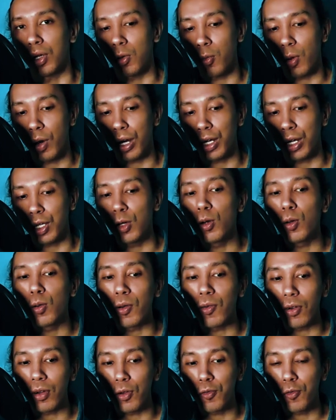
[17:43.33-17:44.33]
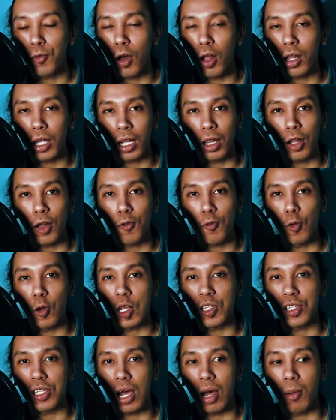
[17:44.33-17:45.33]
when you fall in love
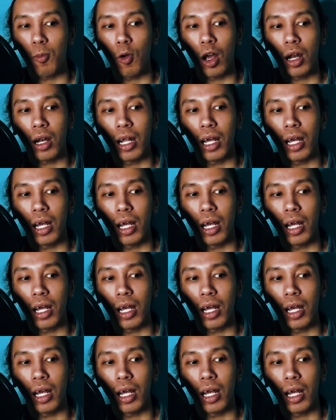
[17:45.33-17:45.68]
with someone